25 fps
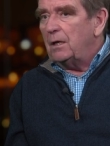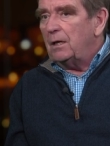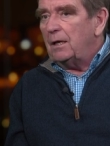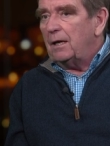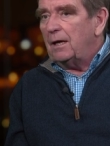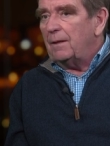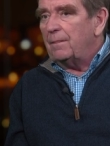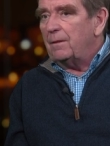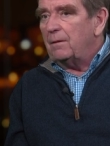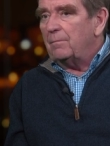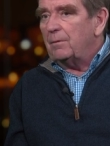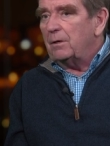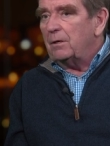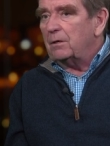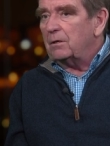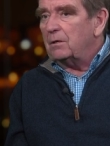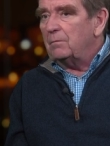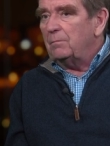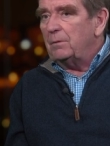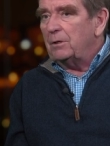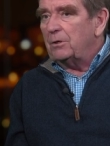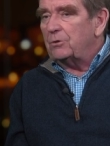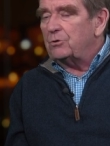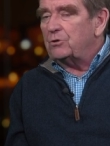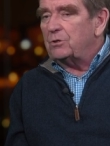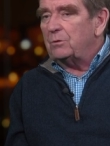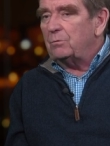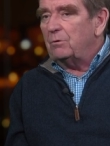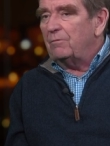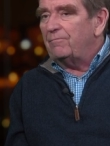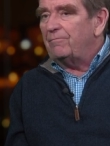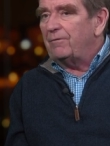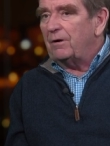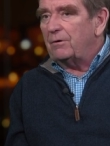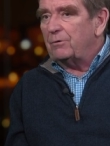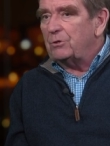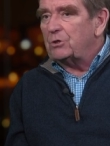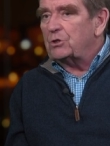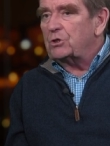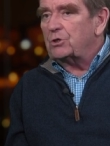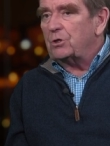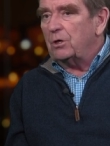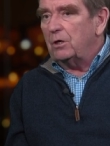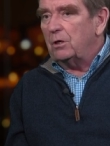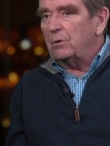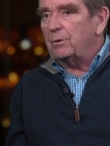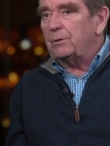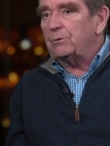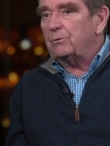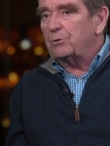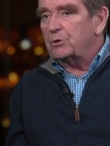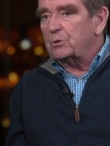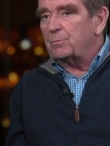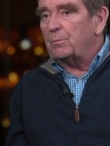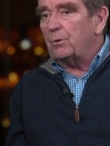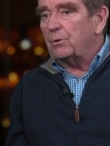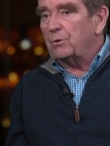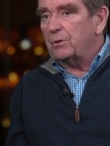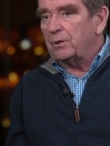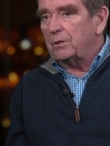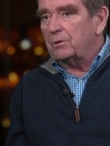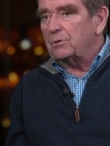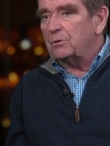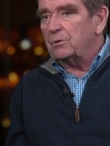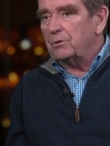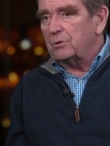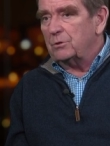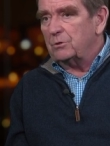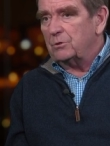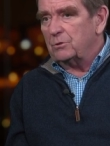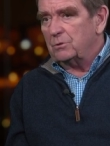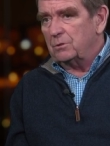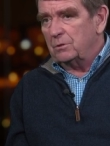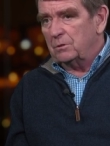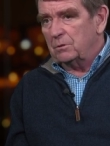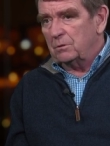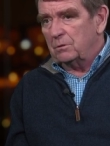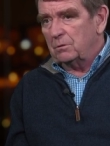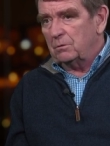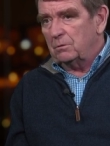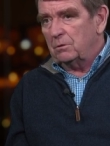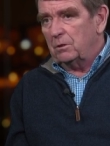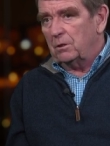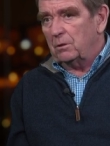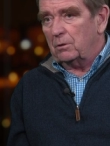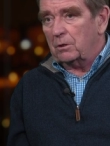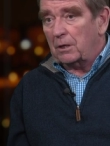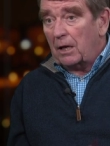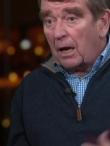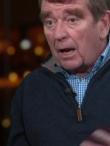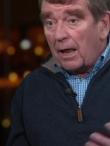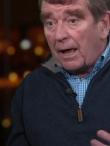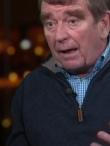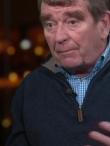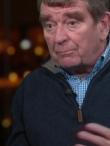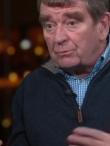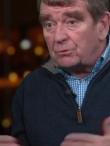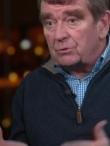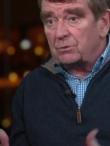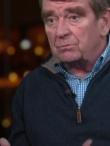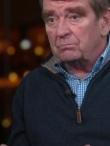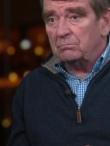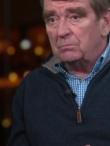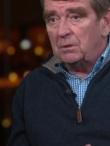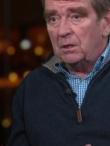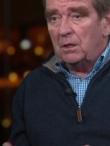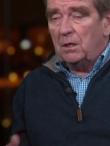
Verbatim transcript: And the American military were very slow in responding to this you know, collapse.